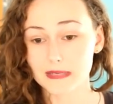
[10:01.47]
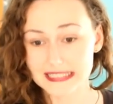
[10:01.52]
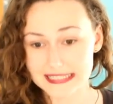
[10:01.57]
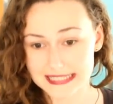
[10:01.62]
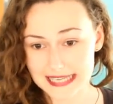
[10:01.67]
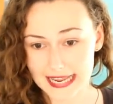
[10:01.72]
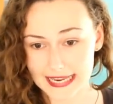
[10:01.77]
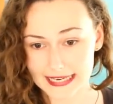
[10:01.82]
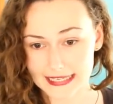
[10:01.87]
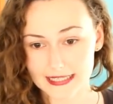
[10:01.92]

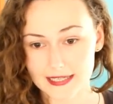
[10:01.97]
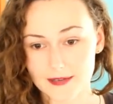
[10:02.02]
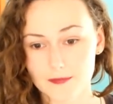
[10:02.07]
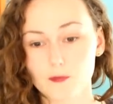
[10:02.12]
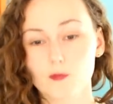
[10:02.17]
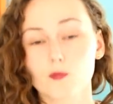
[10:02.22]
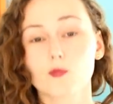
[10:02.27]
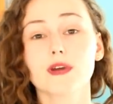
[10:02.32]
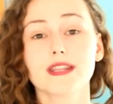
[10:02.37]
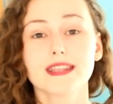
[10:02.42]
Medea.
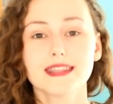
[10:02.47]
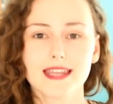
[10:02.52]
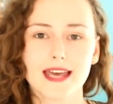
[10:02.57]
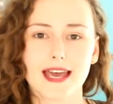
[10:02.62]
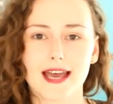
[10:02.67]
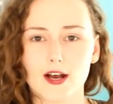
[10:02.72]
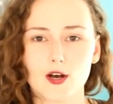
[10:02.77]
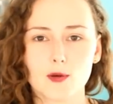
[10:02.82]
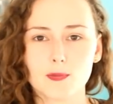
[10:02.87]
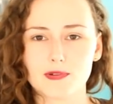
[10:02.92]
Okay. With the
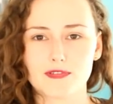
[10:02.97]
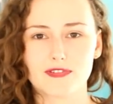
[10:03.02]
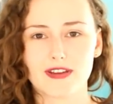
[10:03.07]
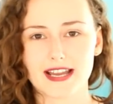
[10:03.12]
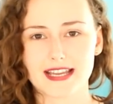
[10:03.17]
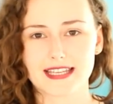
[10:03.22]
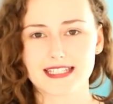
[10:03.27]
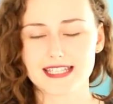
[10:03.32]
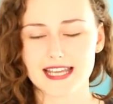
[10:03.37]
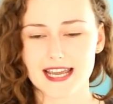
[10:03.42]
help of
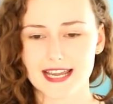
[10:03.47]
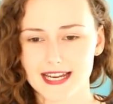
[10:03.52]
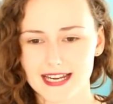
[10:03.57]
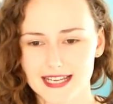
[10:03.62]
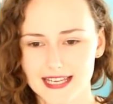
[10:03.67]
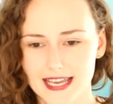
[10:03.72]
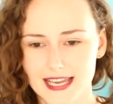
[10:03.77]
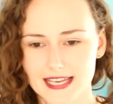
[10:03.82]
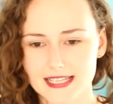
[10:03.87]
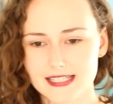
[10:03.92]
Hecate, I
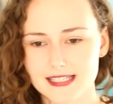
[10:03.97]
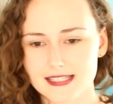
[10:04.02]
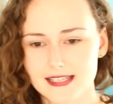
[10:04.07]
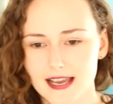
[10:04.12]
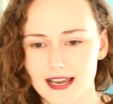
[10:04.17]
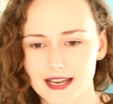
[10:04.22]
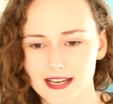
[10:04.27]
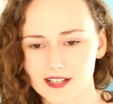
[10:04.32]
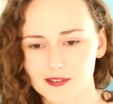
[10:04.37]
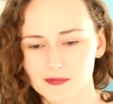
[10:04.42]
guess.
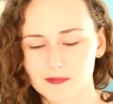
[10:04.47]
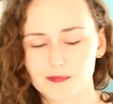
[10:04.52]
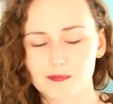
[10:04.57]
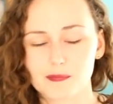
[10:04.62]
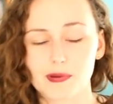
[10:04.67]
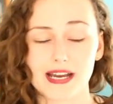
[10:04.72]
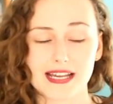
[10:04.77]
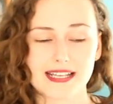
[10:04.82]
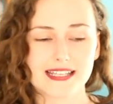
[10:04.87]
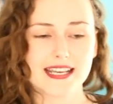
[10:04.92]

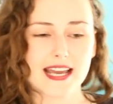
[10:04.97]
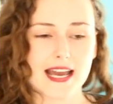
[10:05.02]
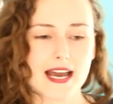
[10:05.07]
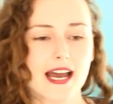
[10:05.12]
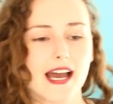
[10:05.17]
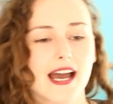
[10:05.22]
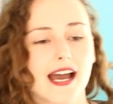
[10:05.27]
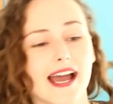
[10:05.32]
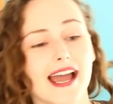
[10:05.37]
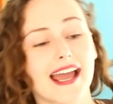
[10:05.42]
But yeah.
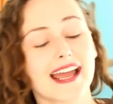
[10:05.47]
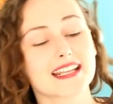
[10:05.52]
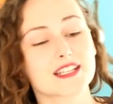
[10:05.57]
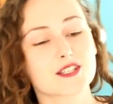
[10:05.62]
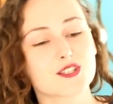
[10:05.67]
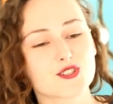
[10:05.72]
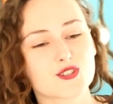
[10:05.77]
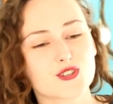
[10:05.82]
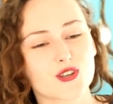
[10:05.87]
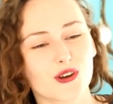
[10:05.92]
And
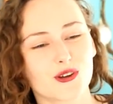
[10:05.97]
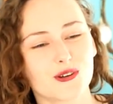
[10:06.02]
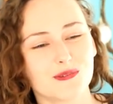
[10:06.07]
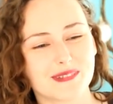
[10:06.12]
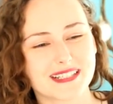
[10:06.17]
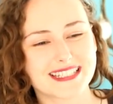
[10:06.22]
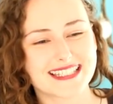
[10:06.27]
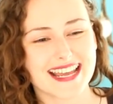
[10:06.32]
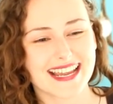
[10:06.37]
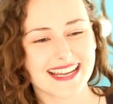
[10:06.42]
so
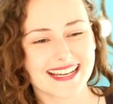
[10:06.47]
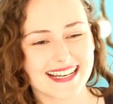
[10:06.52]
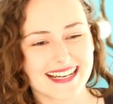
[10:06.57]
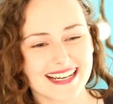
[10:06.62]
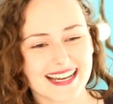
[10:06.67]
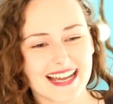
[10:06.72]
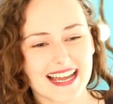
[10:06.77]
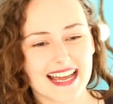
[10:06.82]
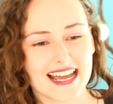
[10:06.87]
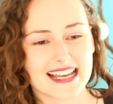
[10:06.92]

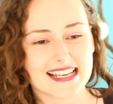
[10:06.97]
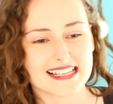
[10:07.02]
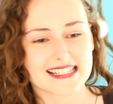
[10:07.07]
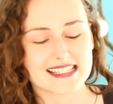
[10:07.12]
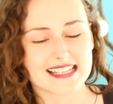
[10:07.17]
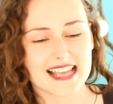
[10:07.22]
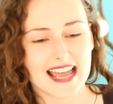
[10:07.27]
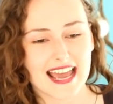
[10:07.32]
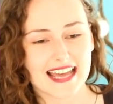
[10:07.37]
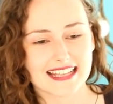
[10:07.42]
Medea
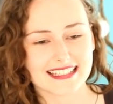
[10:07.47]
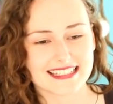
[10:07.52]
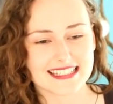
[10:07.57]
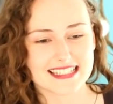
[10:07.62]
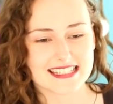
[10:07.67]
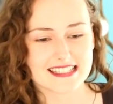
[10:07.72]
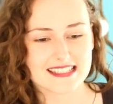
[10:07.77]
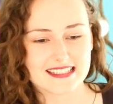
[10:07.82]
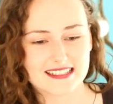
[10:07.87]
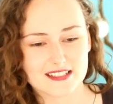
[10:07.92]
has had
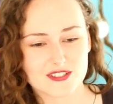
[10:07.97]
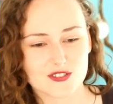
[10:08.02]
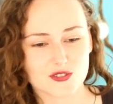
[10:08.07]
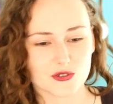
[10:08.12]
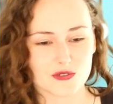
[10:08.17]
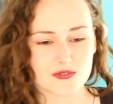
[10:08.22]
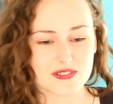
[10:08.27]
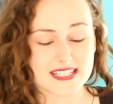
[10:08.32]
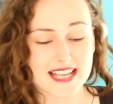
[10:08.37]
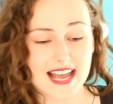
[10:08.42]
this
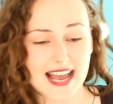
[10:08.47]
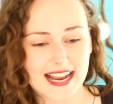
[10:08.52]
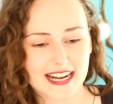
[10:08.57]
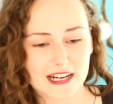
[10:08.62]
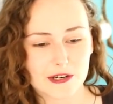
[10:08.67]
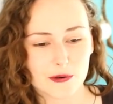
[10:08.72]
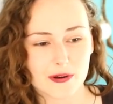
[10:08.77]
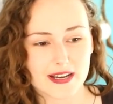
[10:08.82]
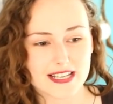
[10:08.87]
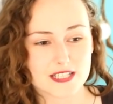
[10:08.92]
sort of
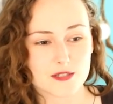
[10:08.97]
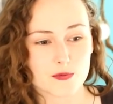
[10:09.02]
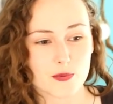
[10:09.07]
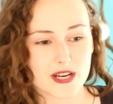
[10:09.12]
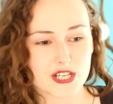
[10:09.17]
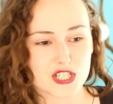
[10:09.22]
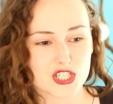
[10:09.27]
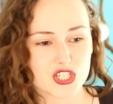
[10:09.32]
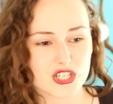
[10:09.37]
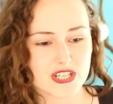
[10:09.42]
side quest
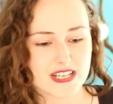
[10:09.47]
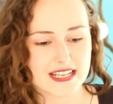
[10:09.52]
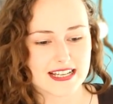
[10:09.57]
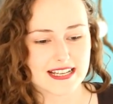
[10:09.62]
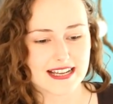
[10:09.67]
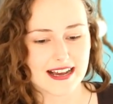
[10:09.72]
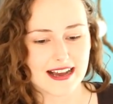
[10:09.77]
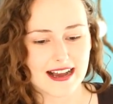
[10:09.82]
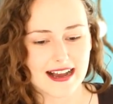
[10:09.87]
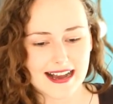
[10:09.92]
where
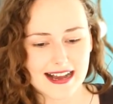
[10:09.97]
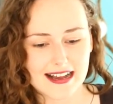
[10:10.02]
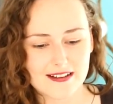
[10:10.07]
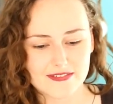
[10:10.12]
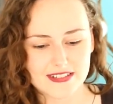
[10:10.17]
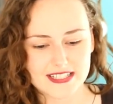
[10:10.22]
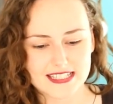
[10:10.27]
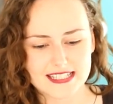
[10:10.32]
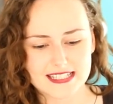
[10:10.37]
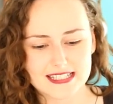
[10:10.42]
she
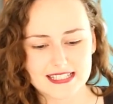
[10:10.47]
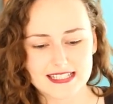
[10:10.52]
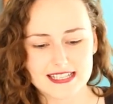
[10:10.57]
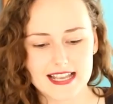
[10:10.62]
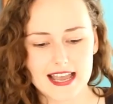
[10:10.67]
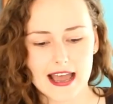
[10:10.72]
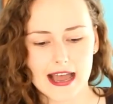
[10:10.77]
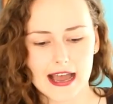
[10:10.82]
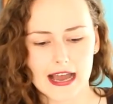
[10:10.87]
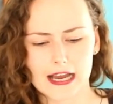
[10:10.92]
harvests
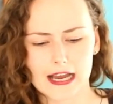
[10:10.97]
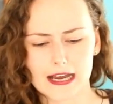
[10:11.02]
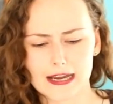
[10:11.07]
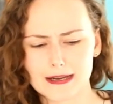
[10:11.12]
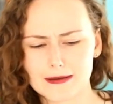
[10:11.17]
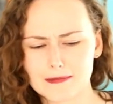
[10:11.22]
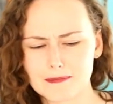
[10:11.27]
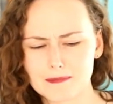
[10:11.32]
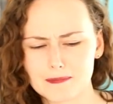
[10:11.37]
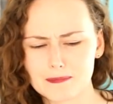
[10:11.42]

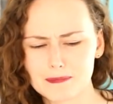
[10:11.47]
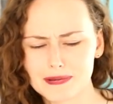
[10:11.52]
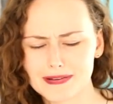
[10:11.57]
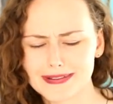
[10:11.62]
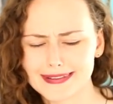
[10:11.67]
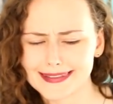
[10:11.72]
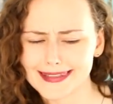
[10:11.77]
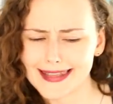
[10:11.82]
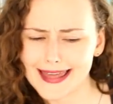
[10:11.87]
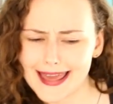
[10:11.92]
a
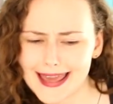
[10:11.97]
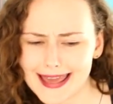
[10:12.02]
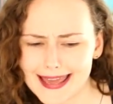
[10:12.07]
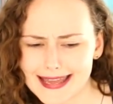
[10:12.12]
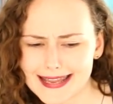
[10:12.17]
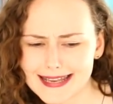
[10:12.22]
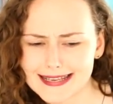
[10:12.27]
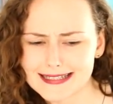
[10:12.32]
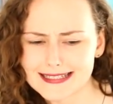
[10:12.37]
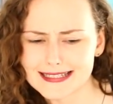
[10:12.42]

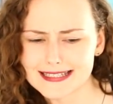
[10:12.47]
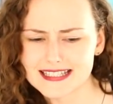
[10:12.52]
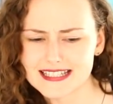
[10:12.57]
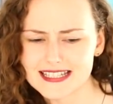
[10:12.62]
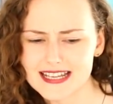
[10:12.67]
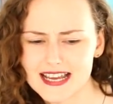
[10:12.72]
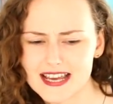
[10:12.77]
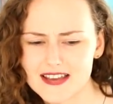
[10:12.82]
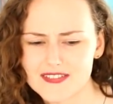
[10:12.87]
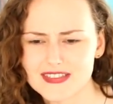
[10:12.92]
plant.
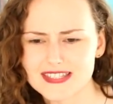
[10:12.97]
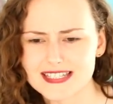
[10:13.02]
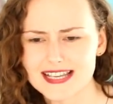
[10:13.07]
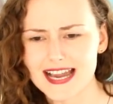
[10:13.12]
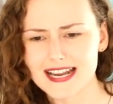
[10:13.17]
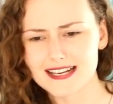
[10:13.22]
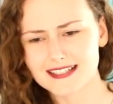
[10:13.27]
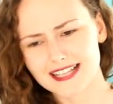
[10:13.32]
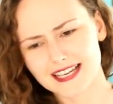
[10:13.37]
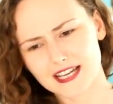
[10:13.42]
It's
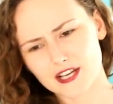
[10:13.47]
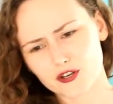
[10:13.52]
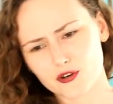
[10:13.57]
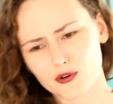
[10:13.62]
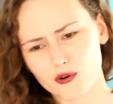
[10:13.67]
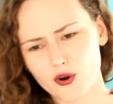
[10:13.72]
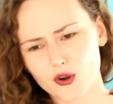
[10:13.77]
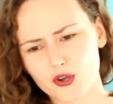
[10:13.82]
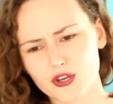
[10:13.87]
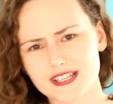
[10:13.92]
kind of like a
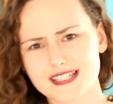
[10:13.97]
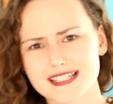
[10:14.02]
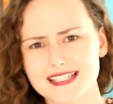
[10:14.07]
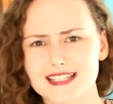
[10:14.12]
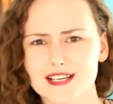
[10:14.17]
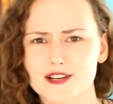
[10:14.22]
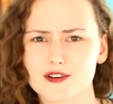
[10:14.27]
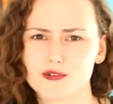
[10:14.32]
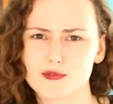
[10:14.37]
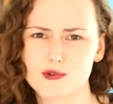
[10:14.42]
crocus
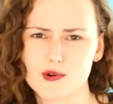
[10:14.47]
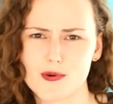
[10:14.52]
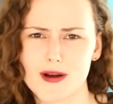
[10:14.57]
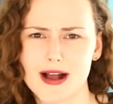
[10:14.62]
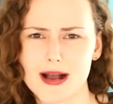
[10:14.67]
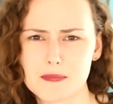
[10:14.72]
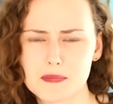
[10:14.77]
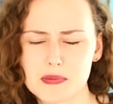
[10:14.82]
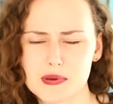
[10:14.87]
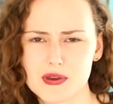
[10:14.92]
that grew
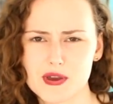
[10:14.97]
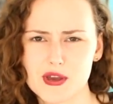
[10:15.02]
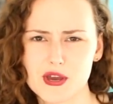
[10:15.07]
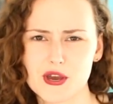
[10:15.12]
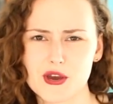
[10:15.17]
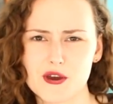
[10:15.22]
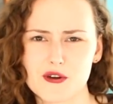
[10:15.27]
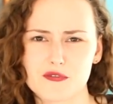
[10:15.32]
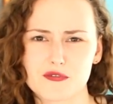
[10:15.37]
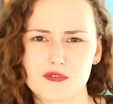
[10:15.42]
up
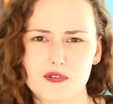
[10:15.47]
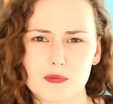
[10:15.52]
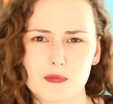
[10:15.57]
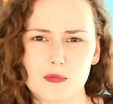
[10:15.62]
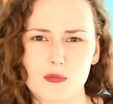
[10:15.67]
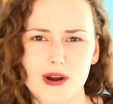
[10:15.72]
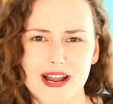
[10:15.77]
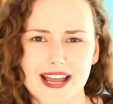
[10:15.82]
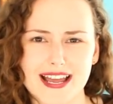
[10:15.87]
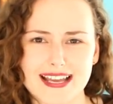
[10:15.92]

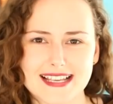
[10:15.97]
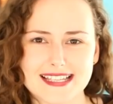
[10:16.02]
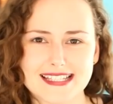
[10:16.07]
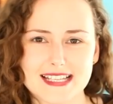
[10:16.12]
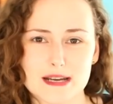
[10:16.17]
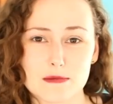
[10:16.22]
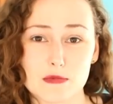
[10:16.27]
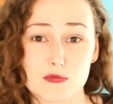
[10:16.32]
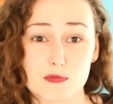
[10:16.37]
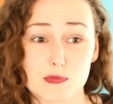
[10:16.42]
from where
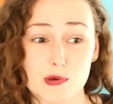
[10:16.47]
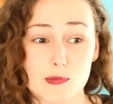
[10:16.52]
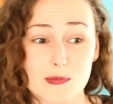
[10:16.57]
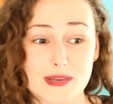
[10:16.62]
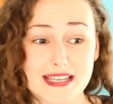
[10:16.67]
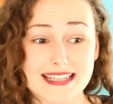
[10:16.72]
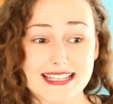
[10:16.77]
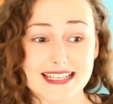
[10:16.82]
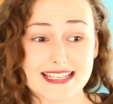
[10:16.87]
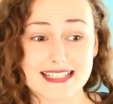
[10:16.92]
some of
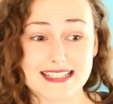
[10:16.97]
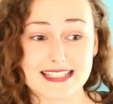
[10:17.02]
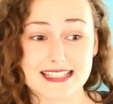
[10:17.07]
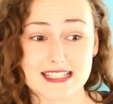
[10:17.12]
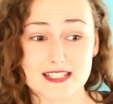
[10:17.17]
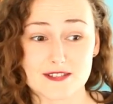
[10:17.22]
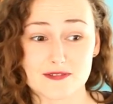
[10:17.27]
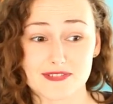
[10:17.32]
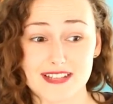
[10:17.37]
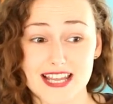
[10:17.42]

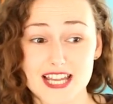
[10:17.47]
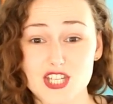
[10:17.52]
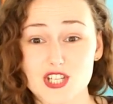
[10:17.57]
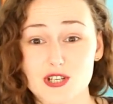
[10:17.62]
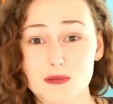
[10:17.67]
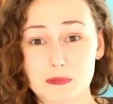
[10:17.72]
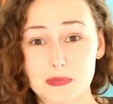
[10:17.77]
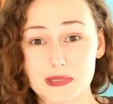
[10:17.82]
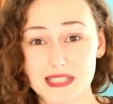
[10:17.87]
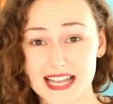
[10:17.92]
Prometheus's flesh
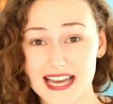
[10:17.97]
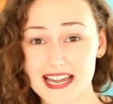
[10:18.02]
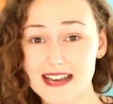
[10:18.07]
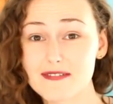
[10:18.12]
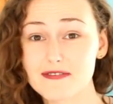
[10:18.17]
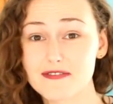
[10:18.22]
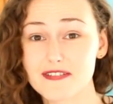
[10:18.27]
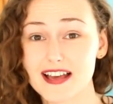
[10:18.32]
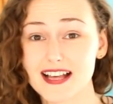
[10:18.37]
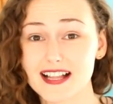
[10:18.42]
and blood
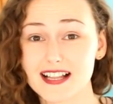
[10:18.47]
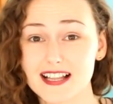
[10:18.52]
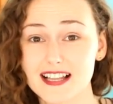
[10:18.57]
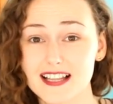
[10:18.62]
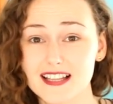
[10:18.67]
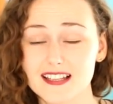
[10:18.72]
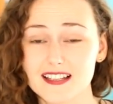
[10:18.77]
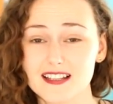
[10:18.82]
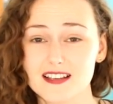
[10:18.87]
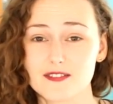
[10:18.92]

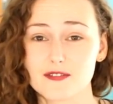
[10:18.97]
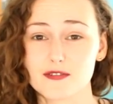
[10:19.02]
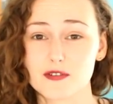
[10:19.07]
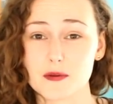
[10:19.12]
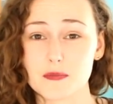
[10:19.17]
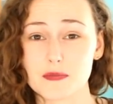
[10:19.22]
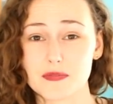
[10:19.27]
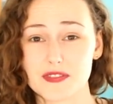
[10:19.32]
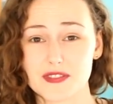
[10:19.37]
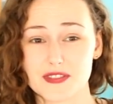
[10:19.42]
fell
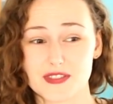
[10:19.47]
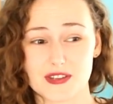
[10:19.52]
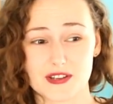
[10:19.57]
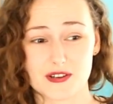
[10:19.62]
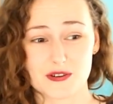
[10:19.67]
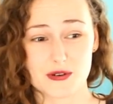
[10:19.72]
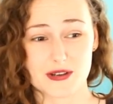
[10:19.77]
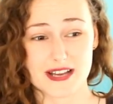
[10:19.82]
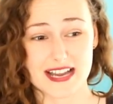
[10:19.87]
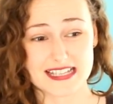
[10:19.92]
from the
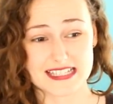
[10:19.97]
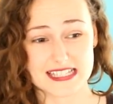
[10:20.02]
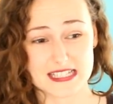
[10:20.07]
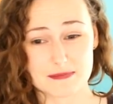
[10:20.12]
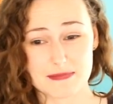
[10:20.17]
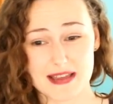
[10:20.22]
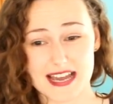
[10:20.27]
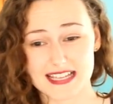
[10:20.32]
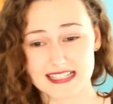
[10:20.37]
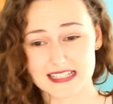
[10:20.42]
Caucasus
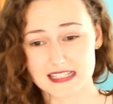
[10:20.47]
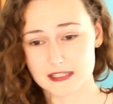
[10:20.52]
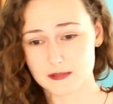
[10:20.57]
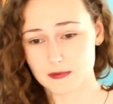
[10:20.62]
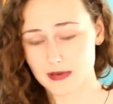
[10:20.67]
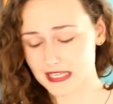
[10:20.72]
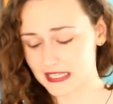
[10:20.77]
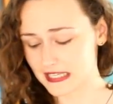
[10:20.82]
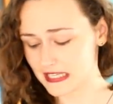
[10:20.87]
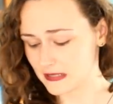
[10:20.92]
Mountains
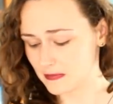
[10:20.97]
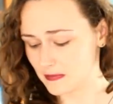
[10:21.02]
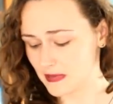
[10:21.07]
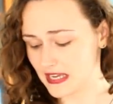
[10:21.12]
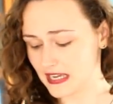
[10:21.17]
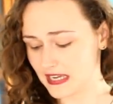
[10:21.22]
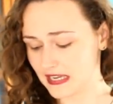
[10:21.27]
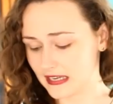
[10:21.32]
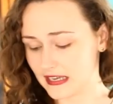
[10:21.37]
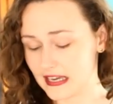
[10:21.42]
while he's
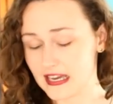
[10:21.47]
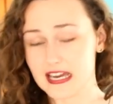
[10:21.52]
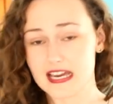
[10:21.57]
being